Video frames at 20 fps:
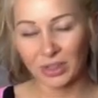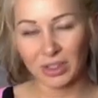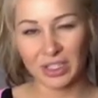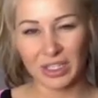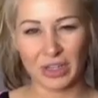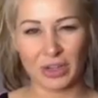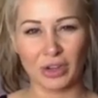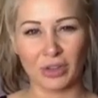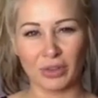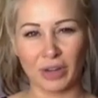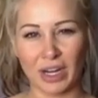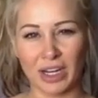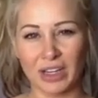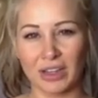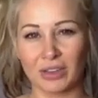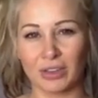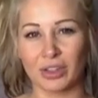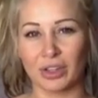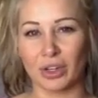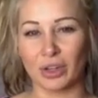Is it
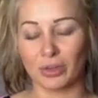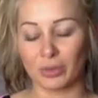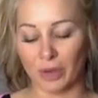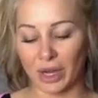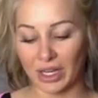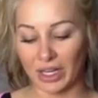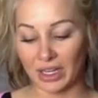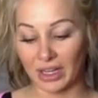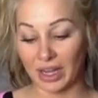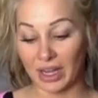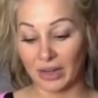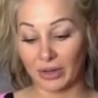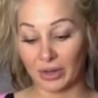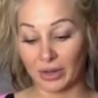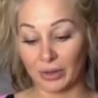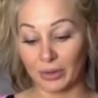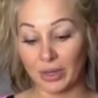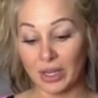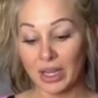nerve-wracking or nerve-wracking? I don't know.